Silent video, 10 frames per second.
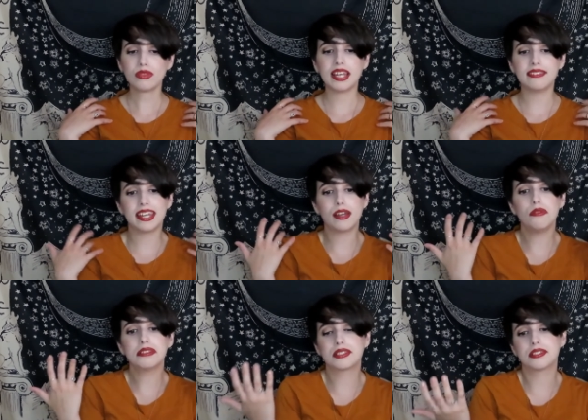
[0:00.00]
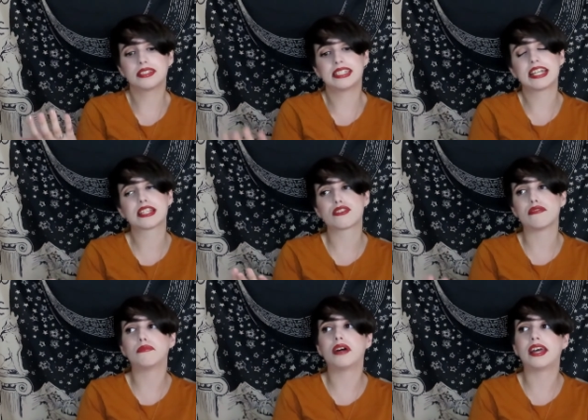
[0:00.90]
they also seek
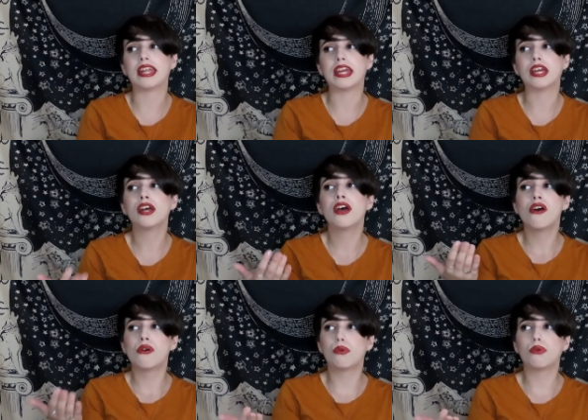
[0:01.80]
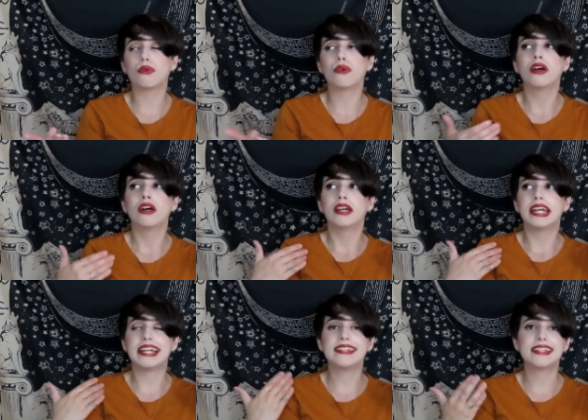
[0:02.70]
somebody who
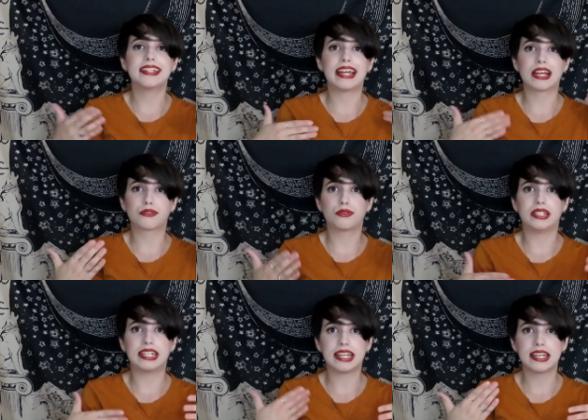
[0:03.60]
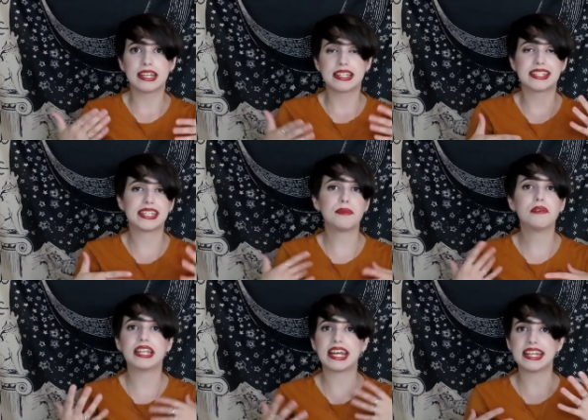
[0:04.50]
intellectually
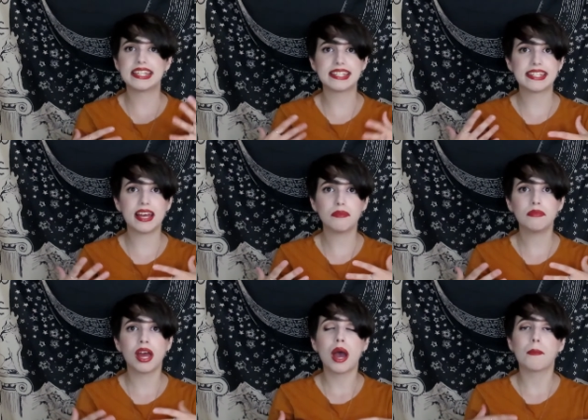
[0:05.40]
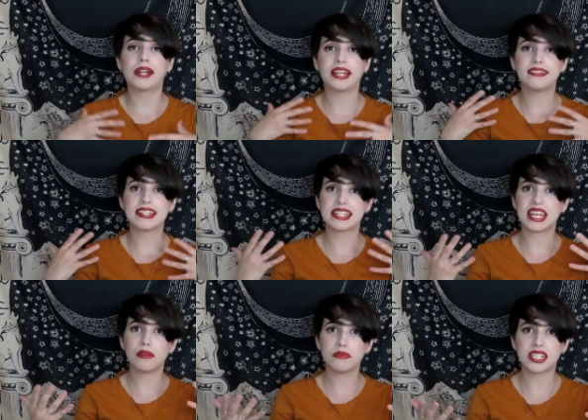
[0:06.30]
stimulates them, but at the
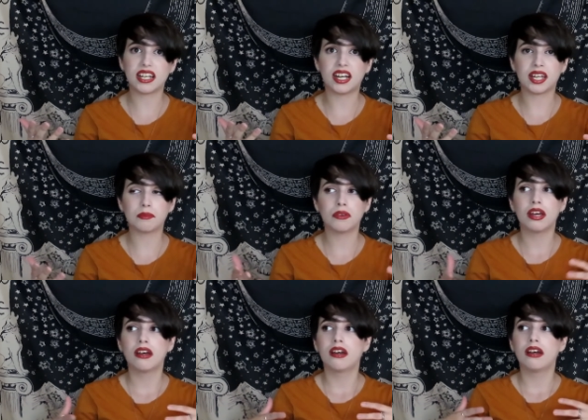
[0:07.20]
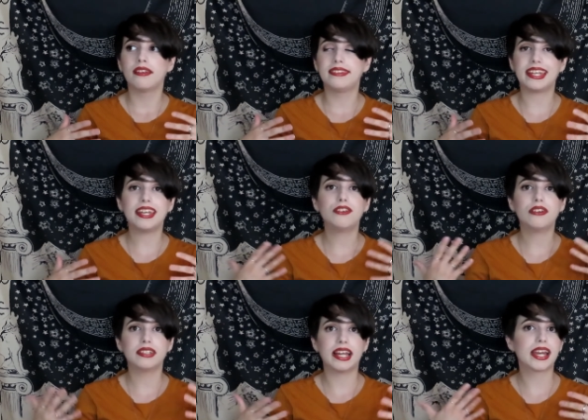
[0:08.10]
same time they
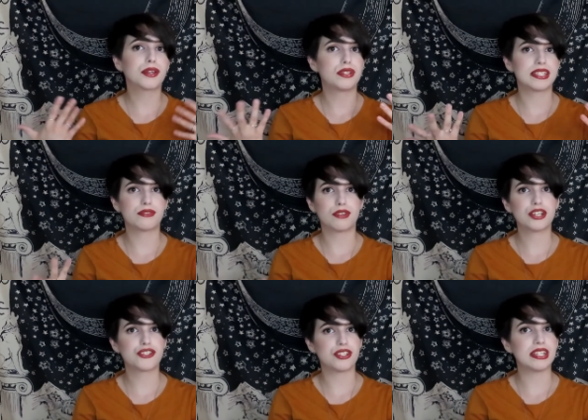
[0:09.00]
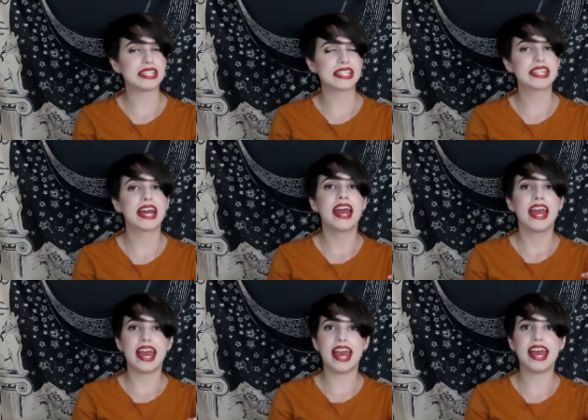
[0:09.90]
don't like restrictions,
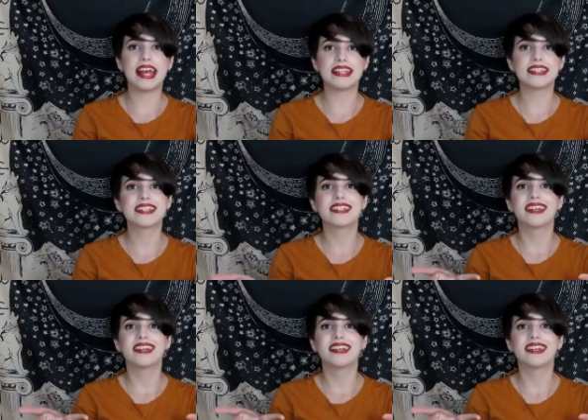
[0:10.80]
and